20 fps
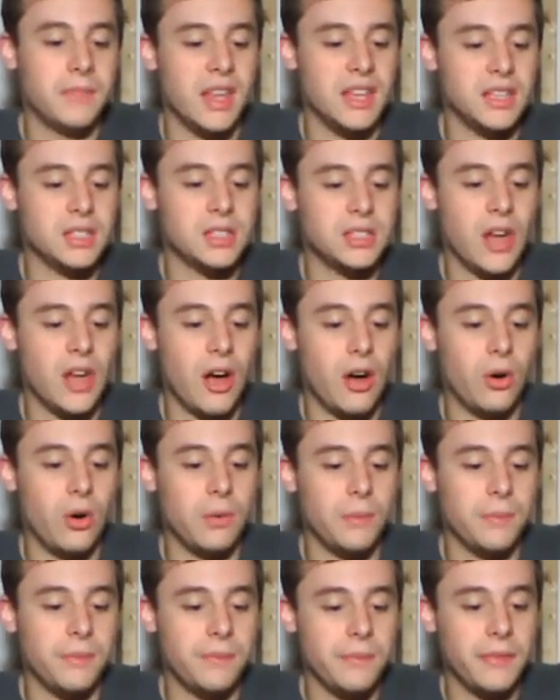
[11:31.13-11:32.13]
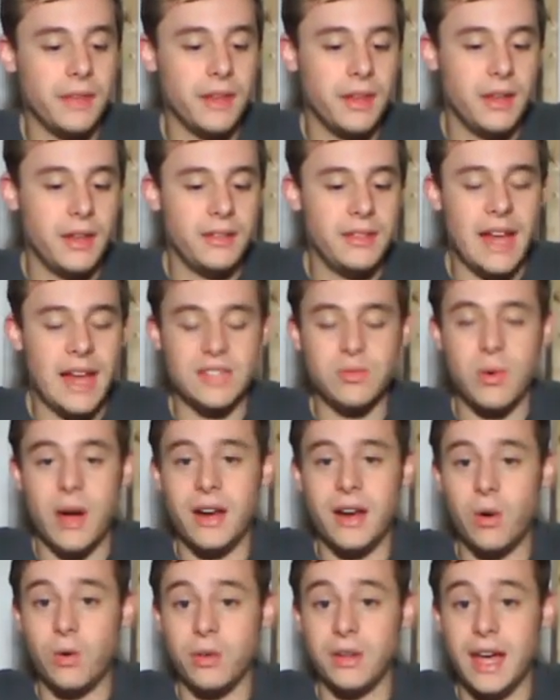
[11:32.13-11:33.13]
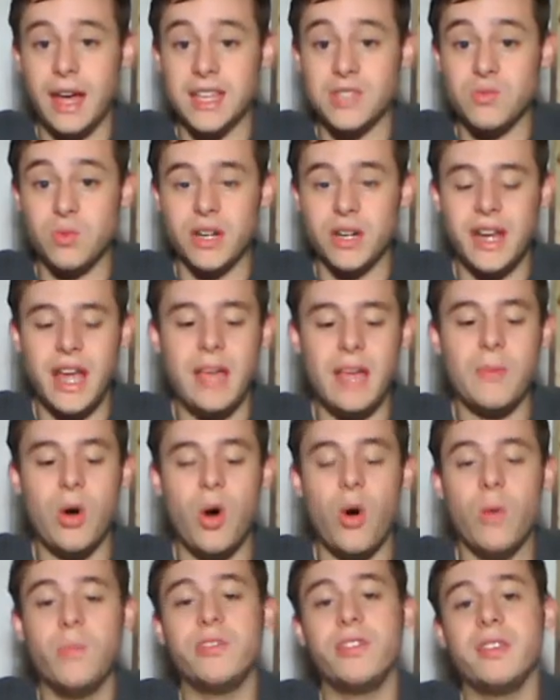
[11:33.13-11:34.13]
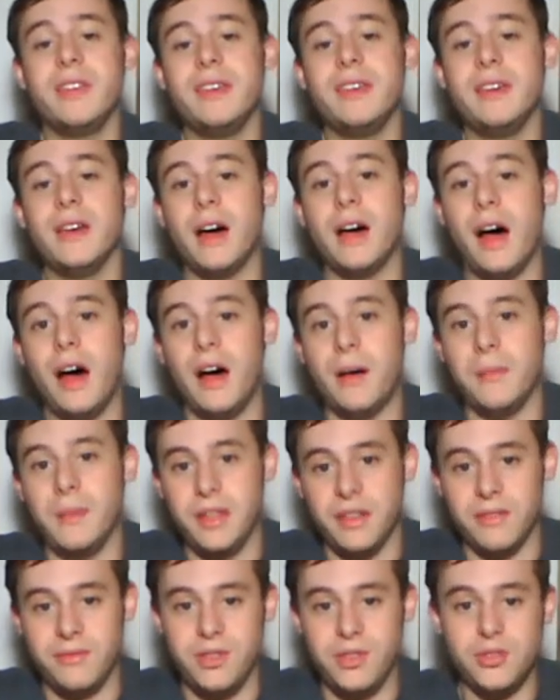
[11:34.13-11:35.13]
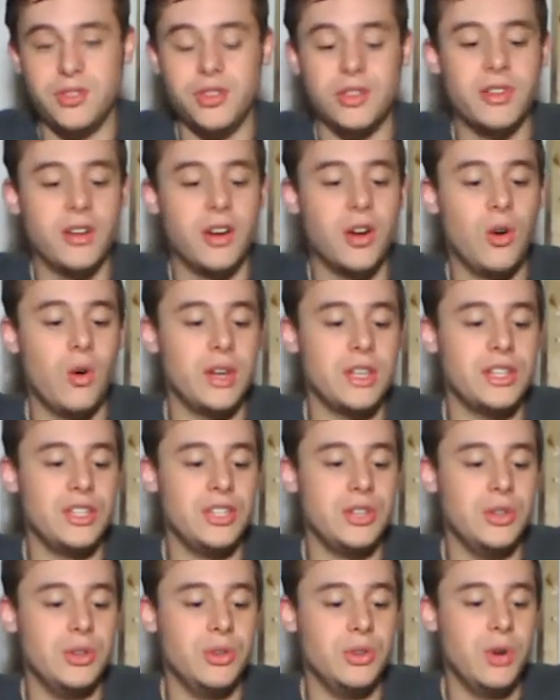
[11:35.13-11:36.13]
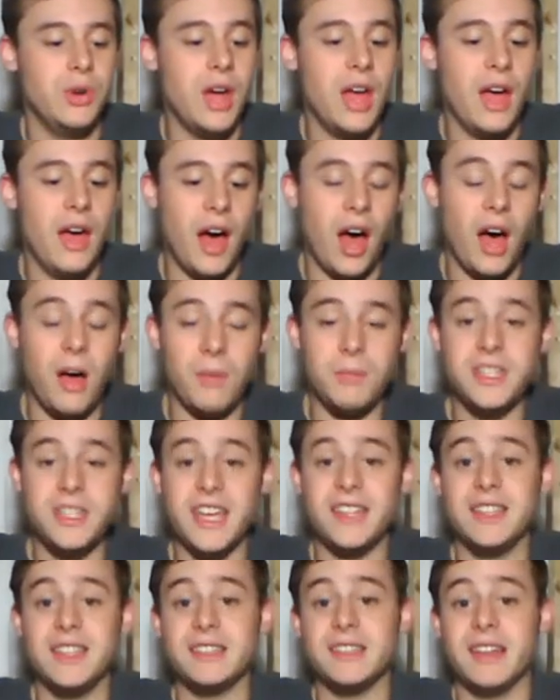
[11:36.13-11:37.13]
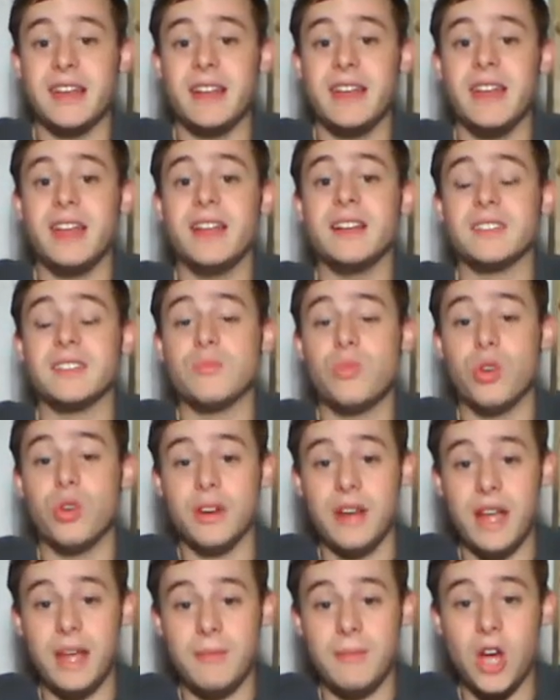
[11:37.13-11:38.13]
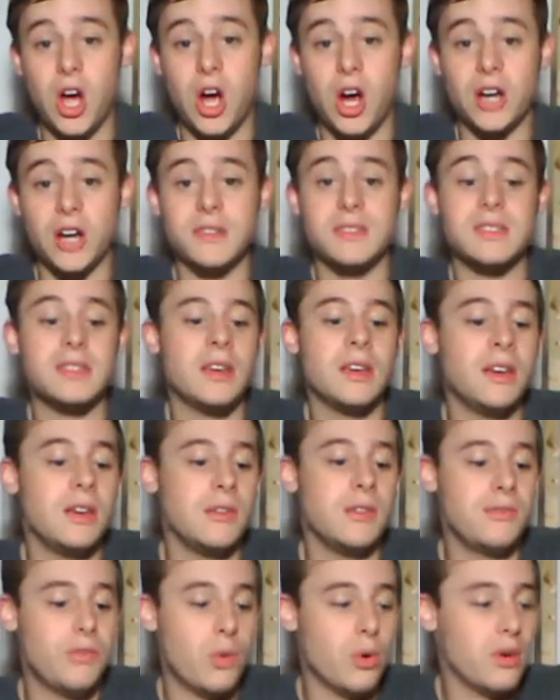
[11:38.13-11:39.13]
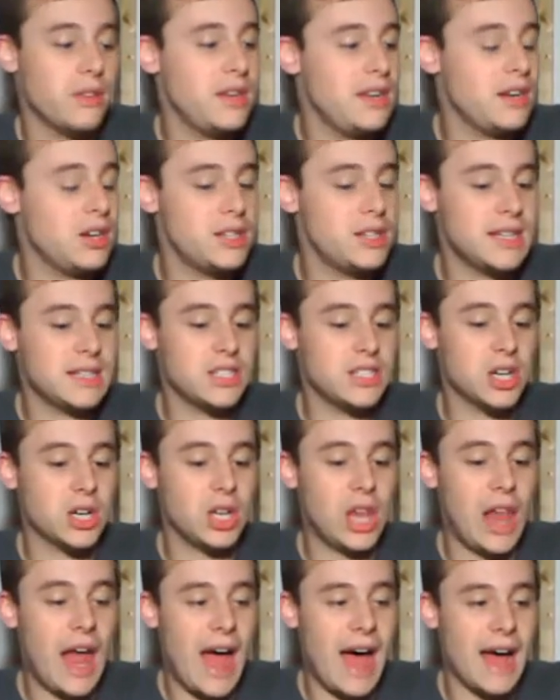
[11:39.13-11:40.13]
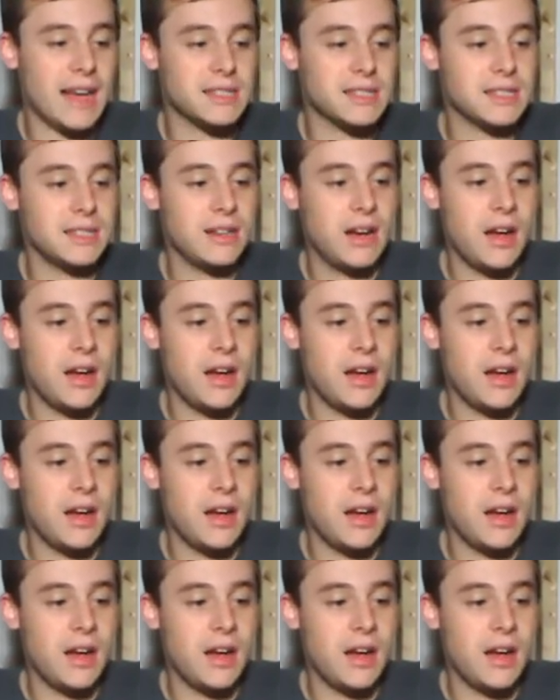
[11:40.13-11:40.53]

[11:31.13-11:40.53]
So that's why it only has one name. Hopefully in the future they're going to update this and get us more name cards for the Interdictor class.